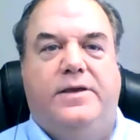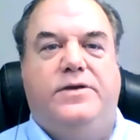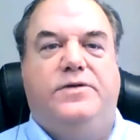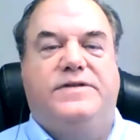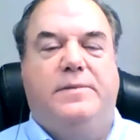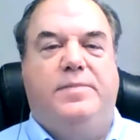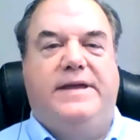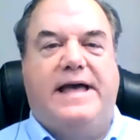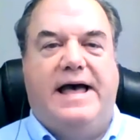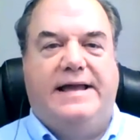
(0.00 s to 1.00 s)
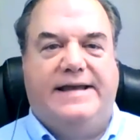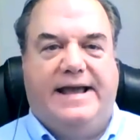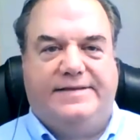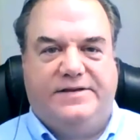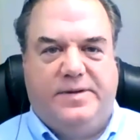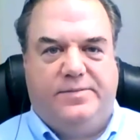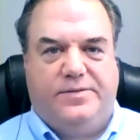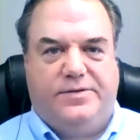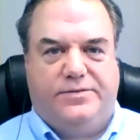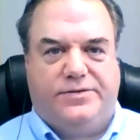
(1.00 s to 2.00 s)
You simply contact these
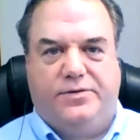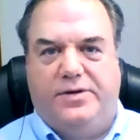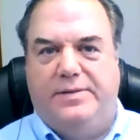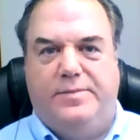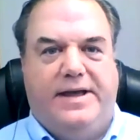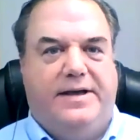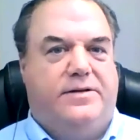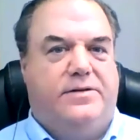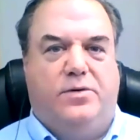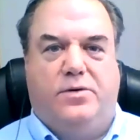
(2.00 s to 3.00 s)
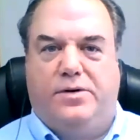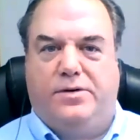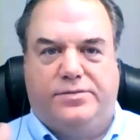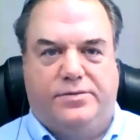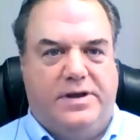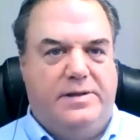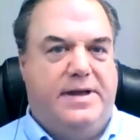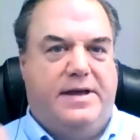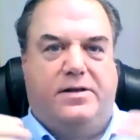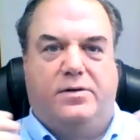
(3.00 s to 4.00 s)
people through InMail or through
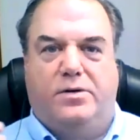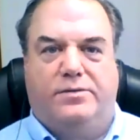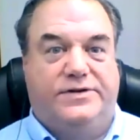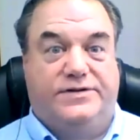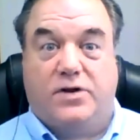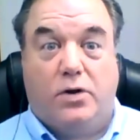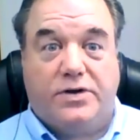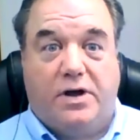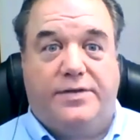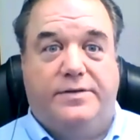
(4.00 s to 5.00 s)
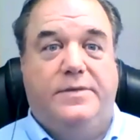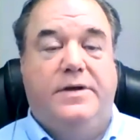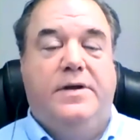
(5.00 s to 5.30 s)
email or just cold call them.